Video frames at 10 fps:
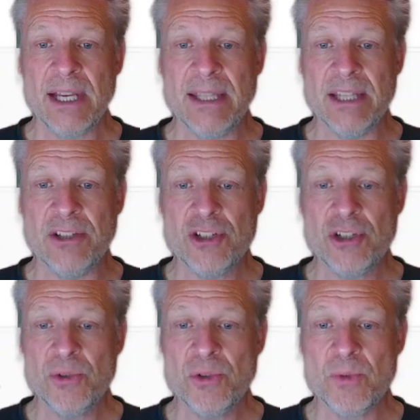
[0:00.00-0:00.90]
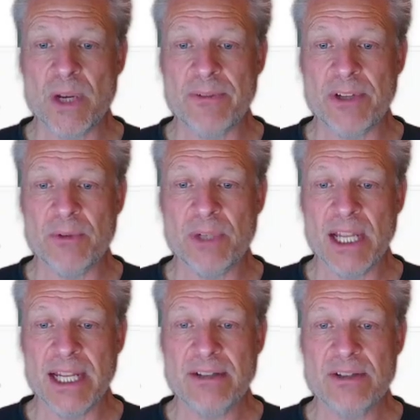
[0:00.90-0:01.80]
and then choose whatever you would
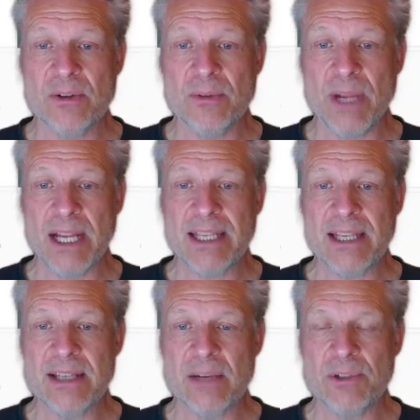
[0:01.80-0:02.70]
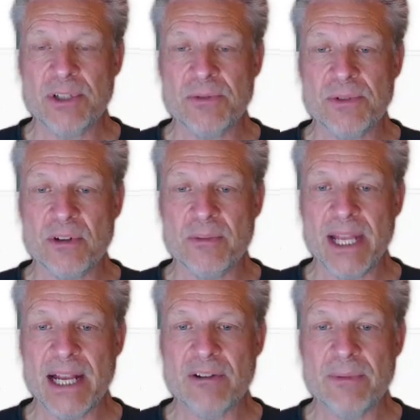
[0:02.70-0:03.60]
like. So in my case, I will choose Adobe
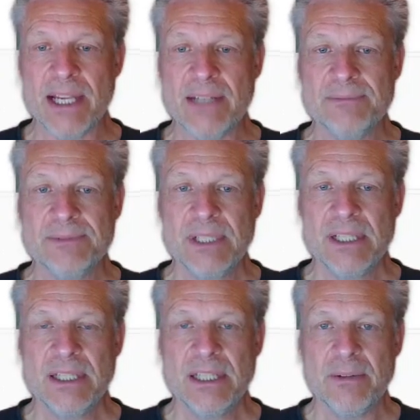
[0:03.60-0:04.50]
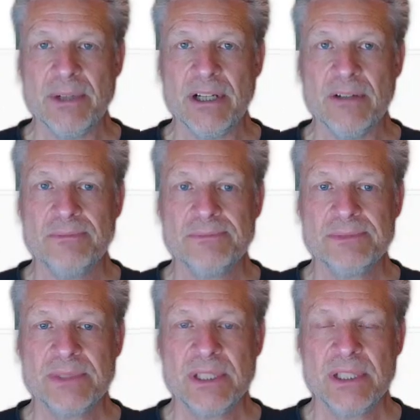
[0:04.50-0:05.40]
Acrobat. There we go.
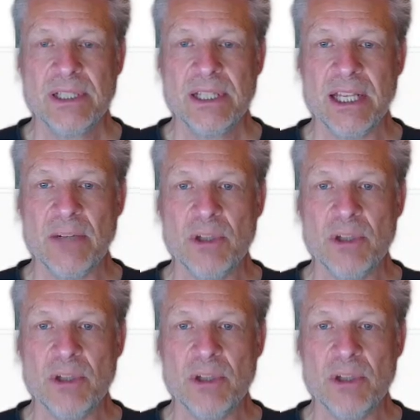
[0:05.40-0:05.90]
And it